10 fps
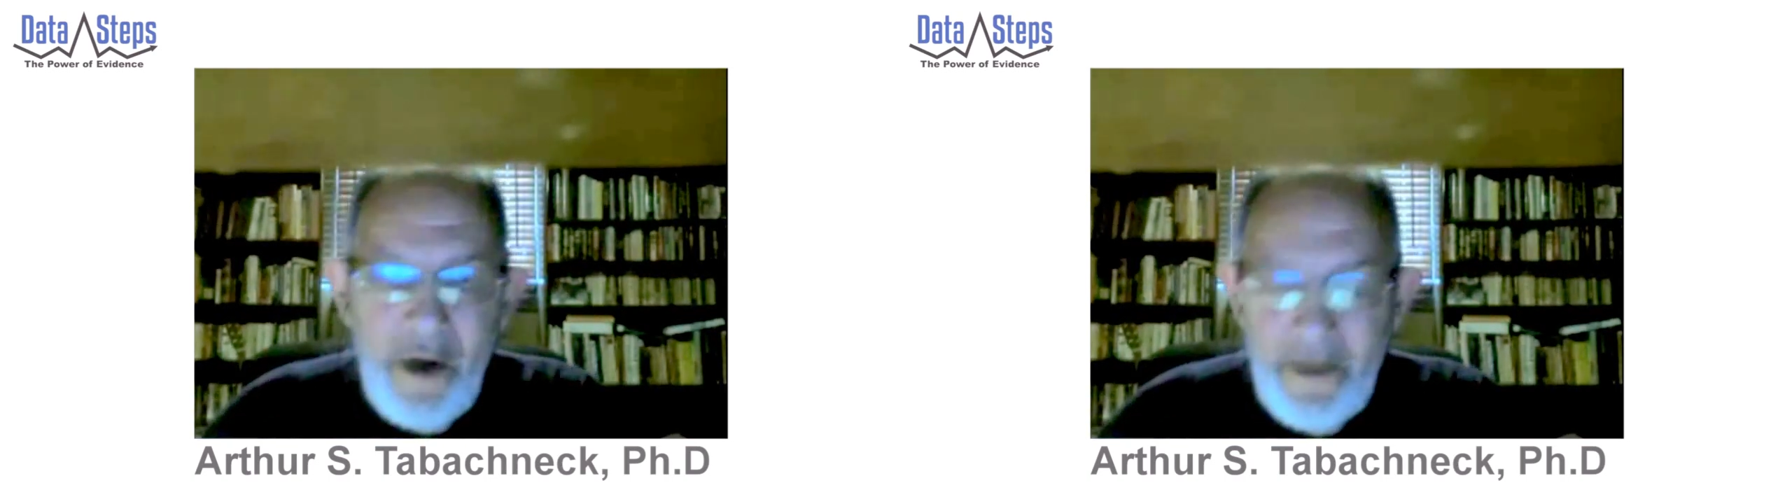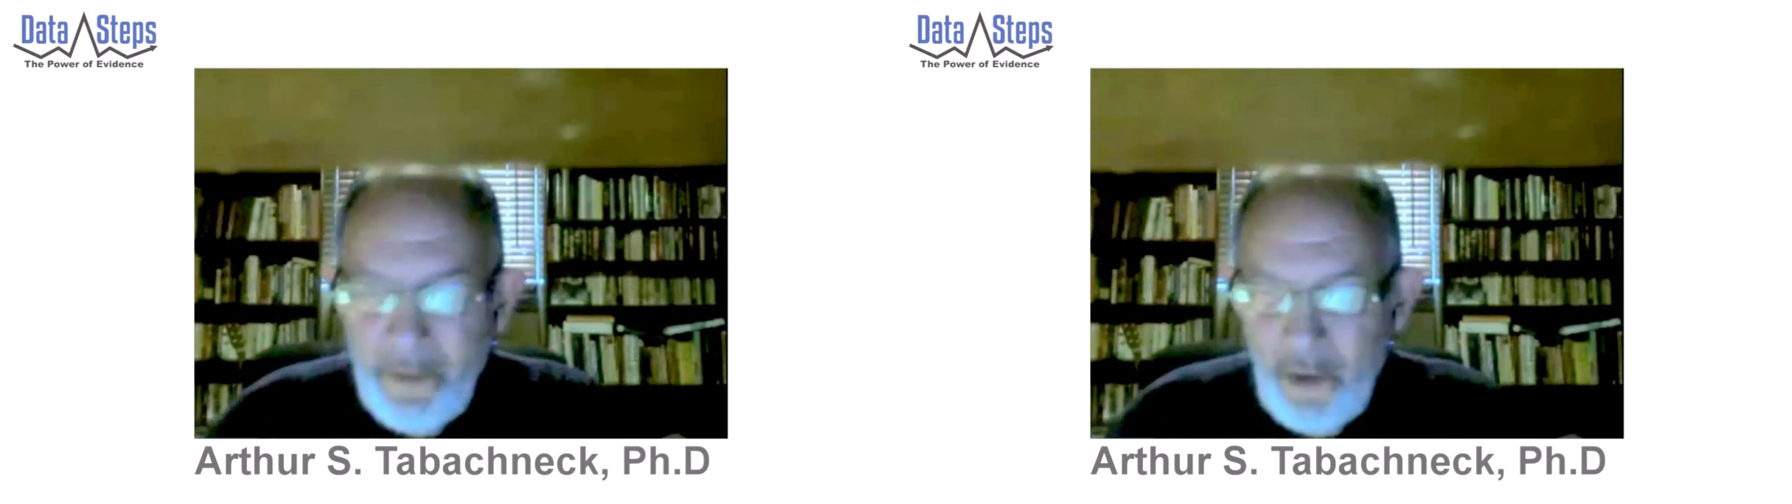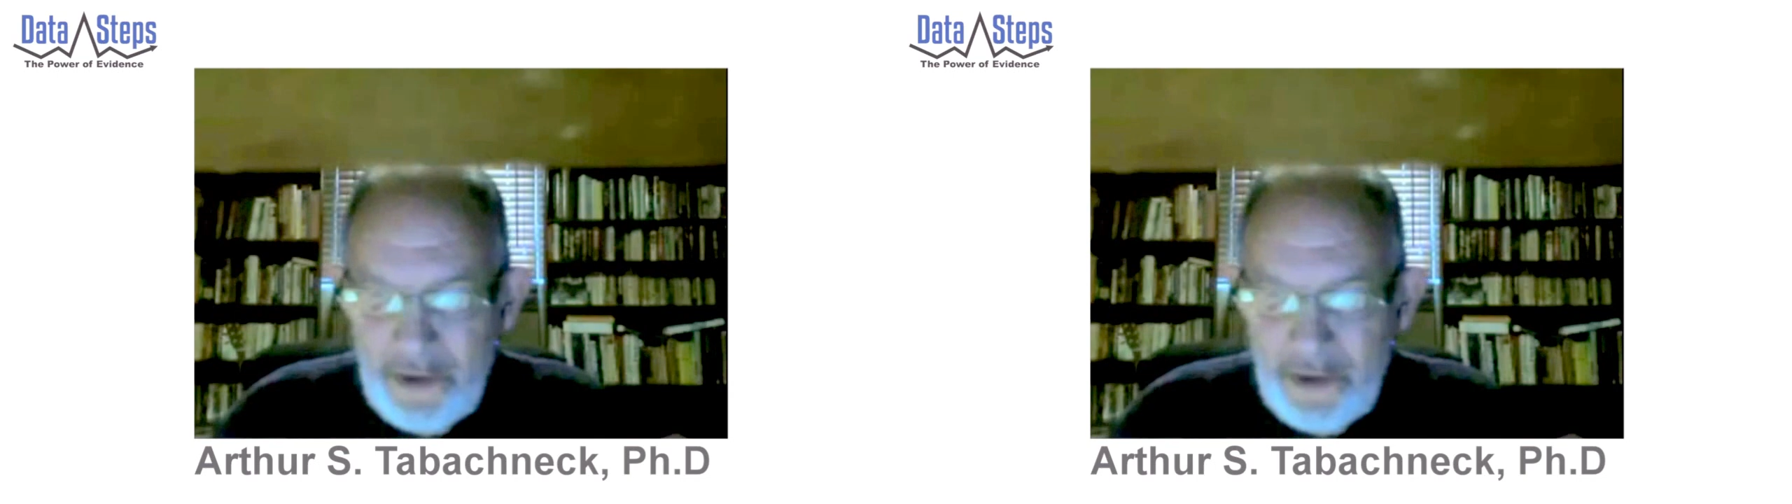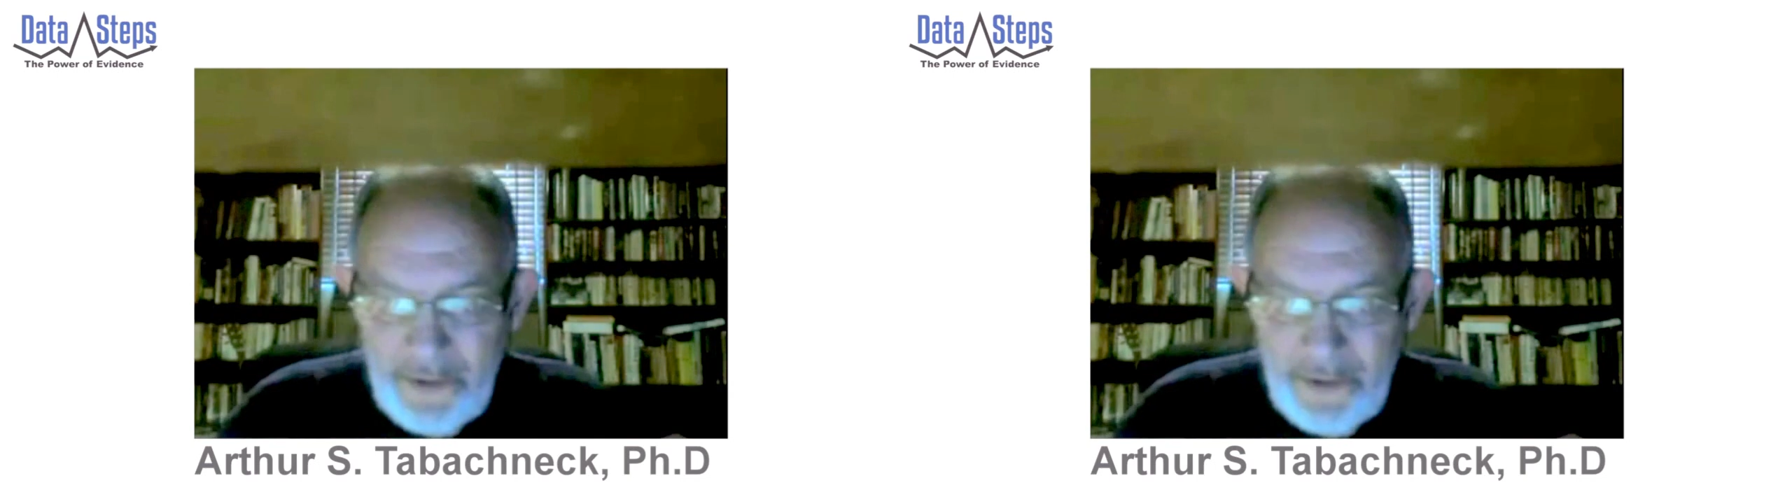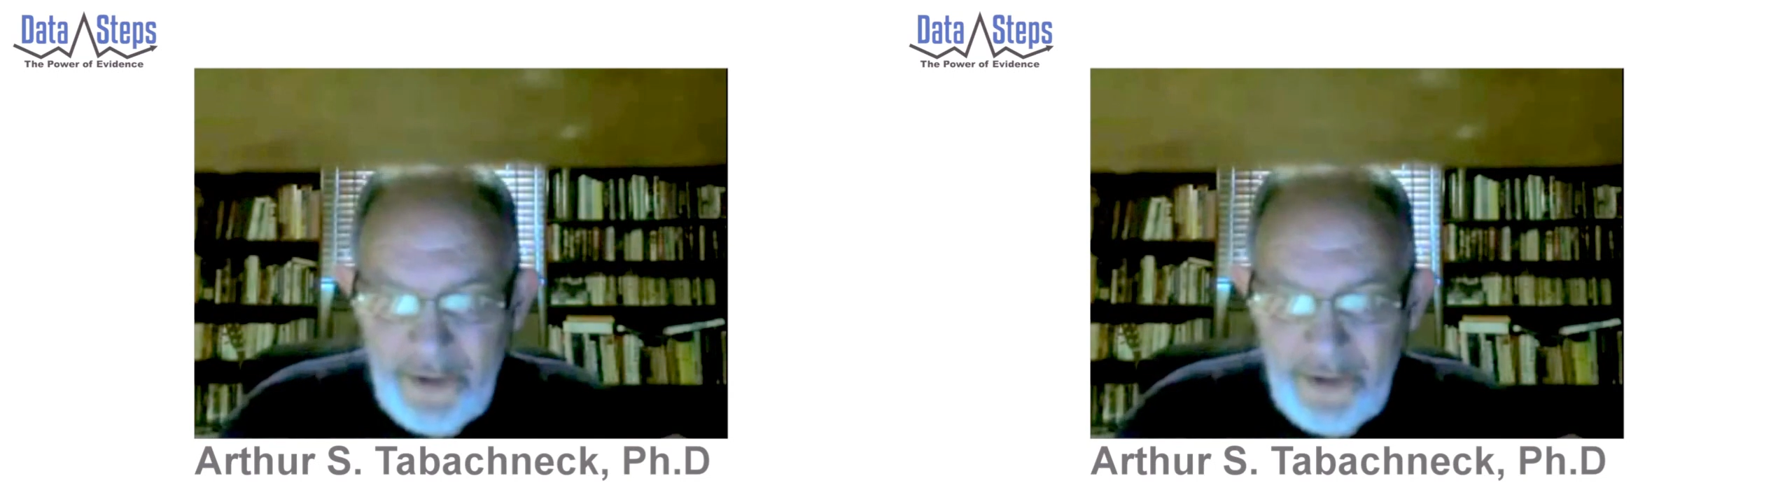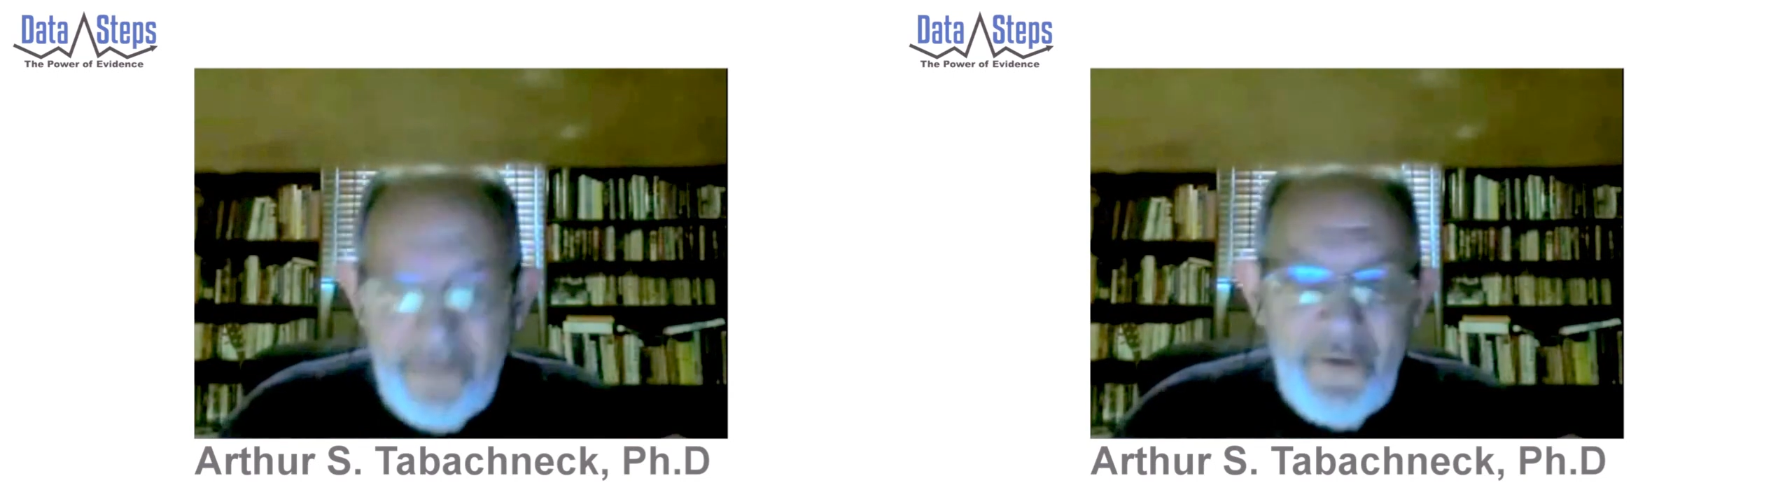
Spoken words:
what employers were